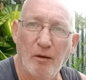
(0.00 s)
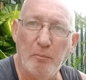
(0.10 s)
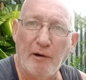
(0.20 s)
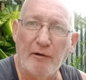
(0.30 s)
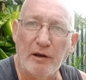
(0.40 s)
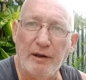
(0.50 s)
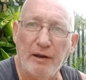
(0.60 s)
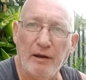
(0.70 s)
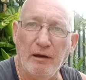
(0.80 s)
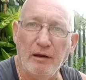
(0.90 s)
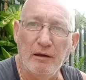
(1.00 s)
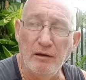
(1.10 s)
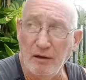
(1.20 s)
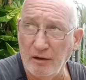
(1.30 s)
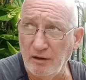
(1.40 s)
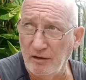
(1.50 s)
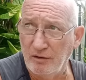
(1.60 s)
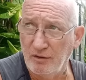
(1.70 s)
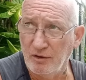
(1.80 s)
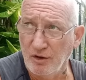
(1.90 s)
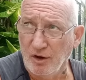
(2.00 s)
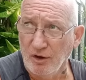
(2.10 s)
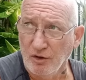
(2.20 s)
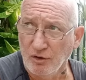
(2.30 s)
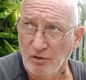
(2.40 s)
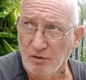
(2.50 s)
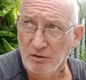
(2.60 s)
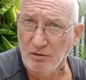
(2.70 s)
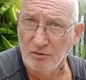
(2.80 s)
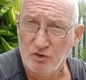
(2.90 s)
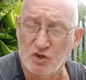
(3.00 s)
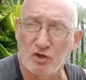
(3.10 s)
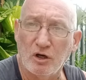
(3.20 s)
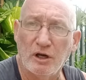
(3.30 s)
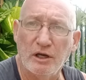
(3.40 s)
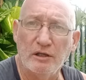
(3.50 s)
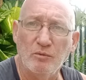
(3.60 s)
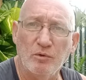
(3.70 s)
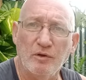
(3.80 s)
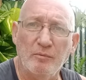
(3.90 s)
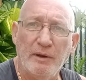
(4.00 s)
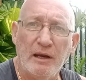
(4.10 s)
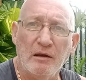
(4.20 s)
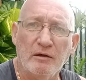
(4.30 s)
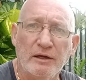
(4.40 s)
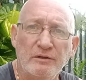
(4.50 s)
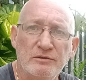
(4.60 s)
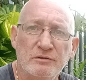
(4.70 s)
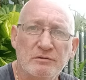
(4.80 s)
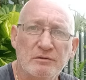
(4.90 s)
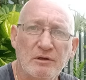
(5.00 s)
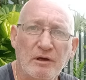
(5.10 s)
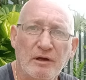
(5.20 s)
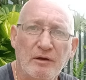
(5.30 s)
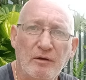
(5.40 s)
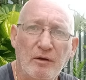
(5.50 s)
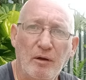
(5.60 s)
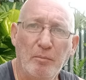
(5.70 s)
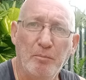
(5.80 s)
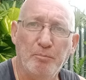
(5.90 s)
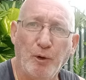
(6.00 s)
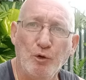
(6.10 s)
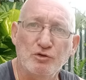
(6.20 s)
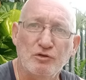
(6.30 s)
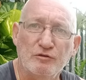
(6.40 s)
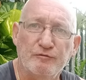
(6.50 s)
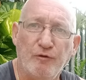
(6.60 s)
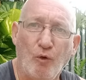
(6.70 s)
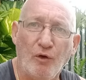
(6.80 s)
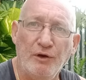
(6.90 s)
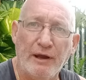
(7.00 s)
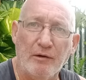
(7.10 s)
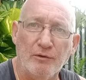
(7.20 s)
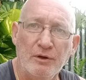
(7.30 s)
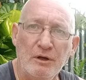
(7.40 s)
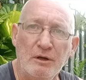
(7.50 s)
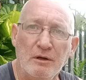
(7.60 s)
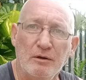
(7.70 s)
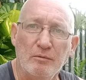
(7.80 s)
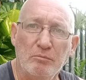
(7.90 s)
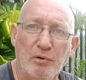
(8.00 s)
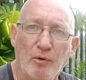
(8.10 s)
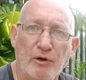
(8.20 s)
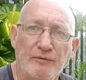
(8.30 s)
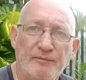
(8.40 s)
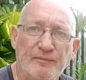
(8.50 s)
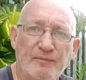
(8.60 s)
Apparently a truck hit one of the main lines and a post has fallen down, broken.